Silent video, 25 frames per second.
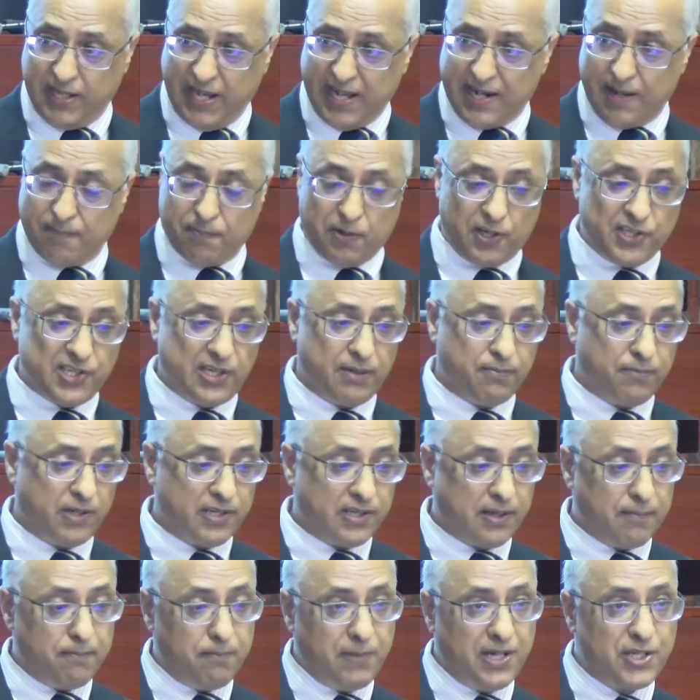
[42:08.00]
adaptation,
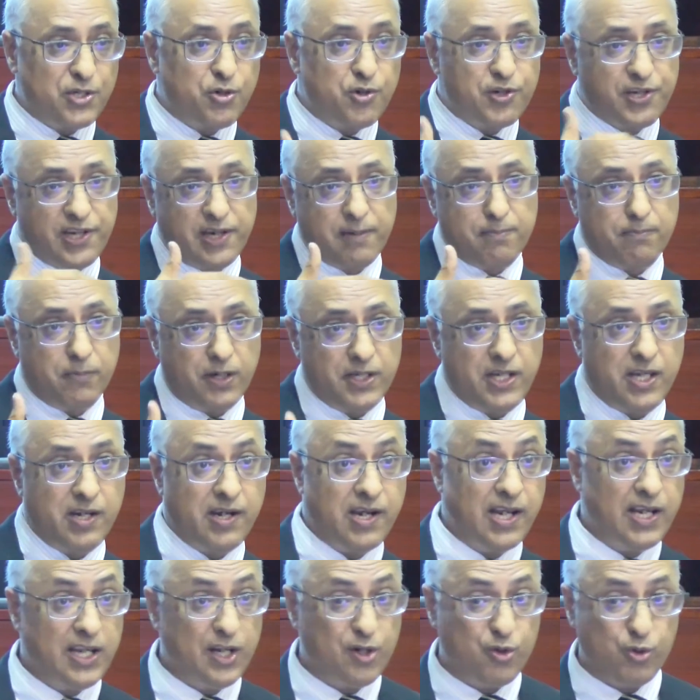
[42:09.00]
but the majority of money
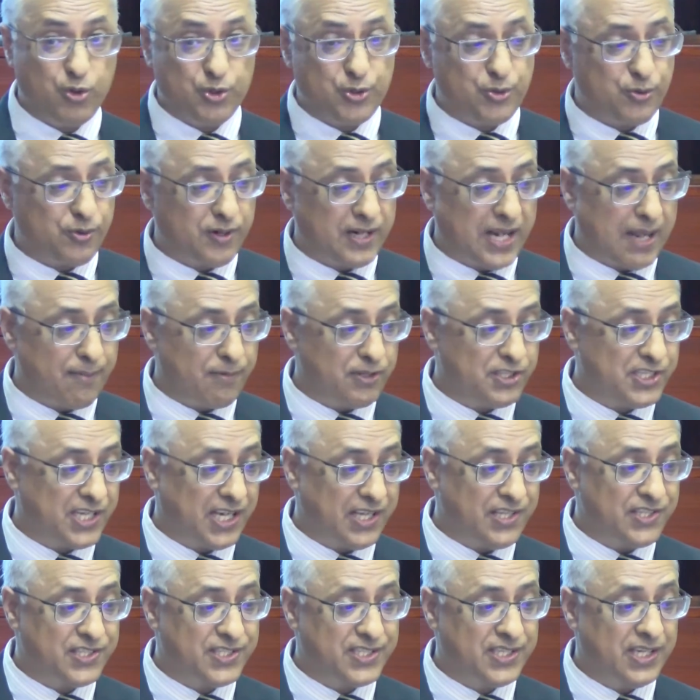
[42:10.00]
really go to climate
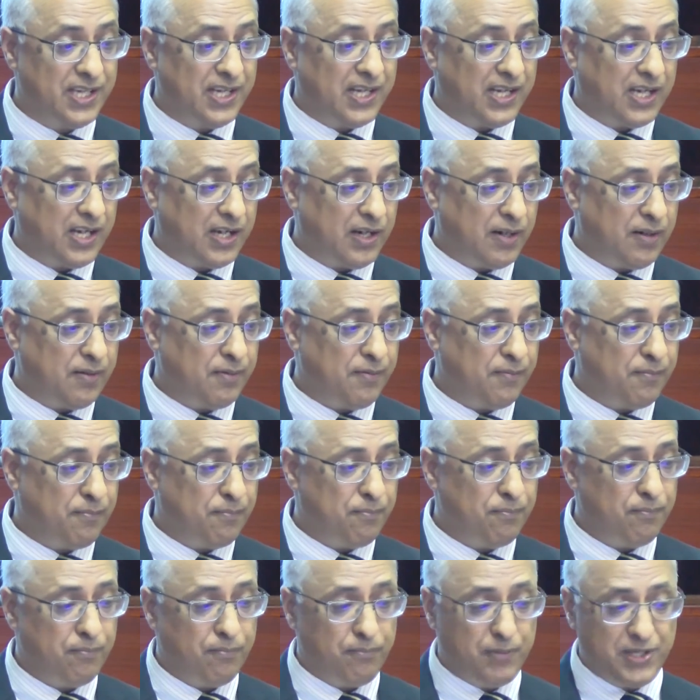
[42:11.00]
change
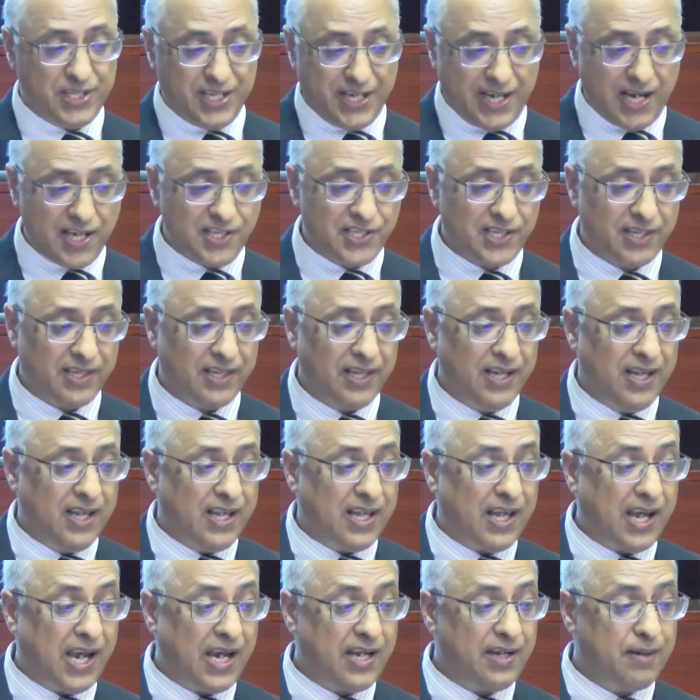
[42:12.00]
mitigation,
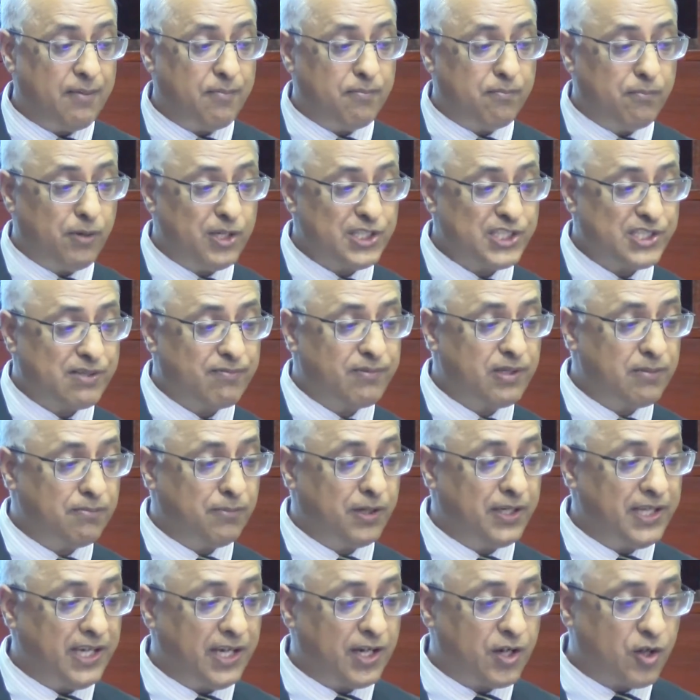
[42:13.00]
and most of the
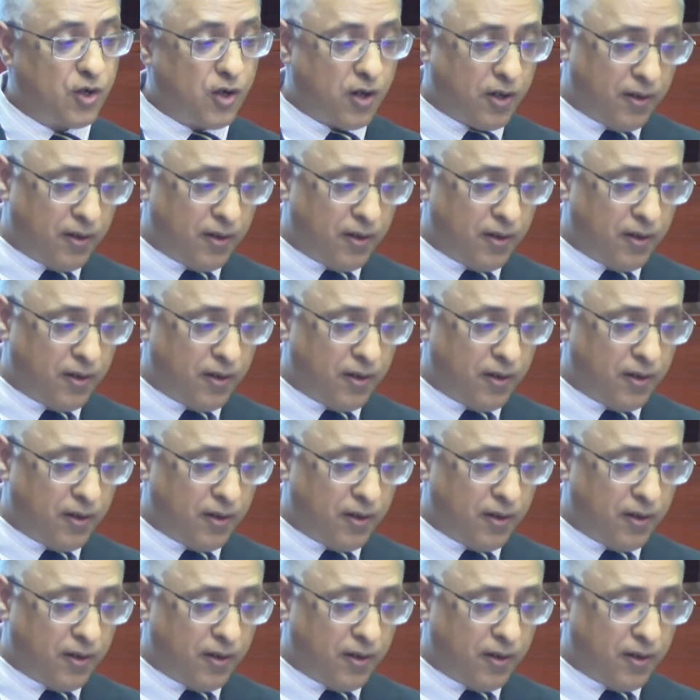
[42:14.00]
money,